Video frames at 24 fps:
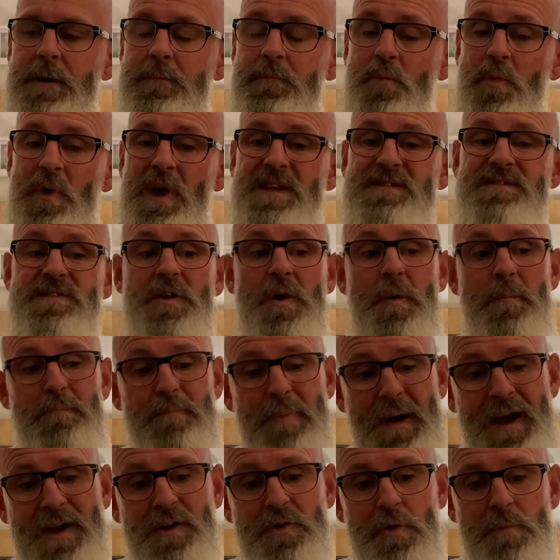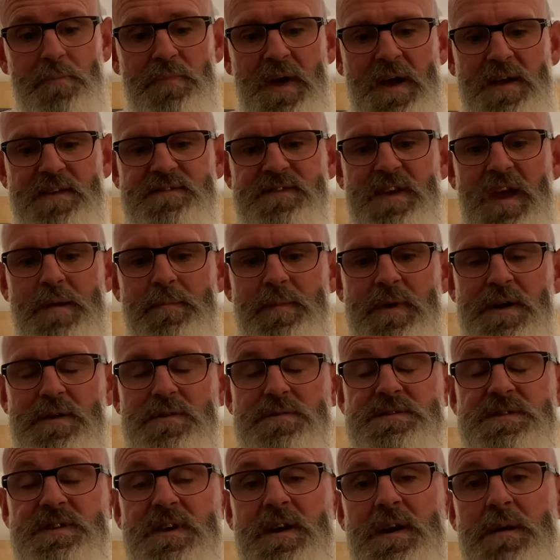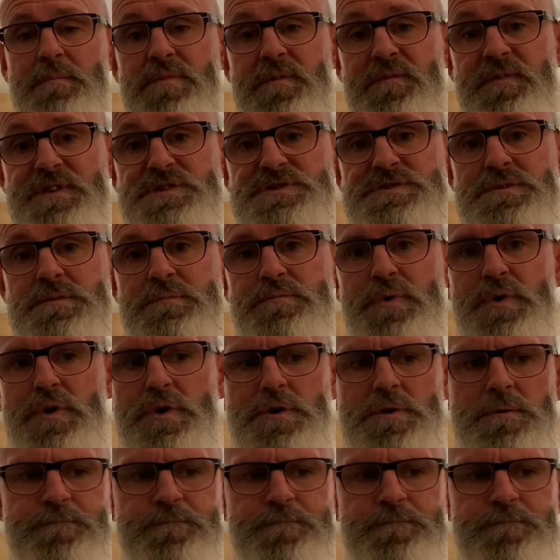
We had to go back up that same hill to hit a provisional ball.